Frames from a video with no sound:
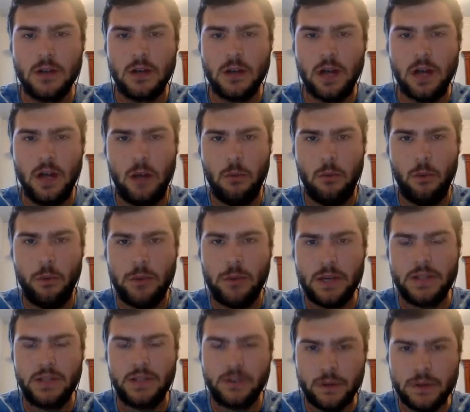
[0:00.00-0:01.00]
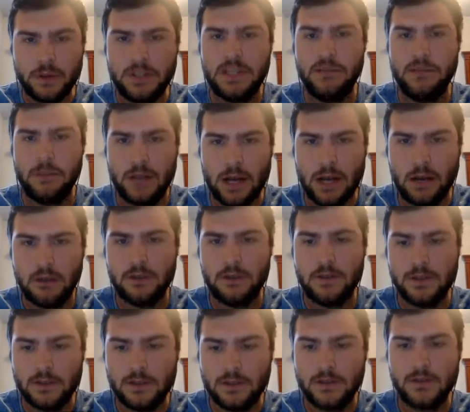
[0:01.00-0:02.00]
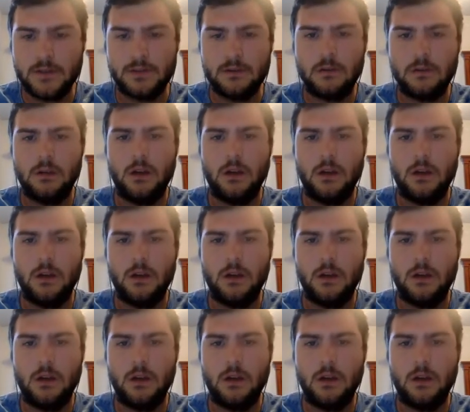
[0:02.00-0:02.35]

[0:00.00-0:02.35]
Hope you guys enjoyed the team analysis.